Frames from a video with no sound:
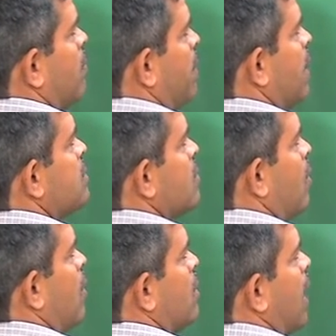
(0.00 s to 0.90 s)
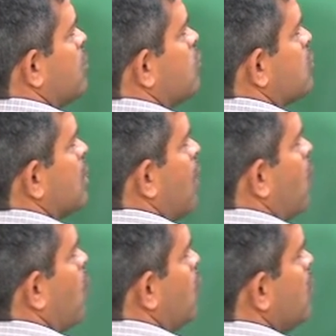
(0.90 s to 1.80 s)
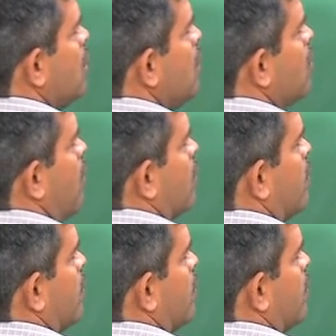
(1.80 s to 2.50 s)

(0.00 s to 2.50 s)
based on I should say only on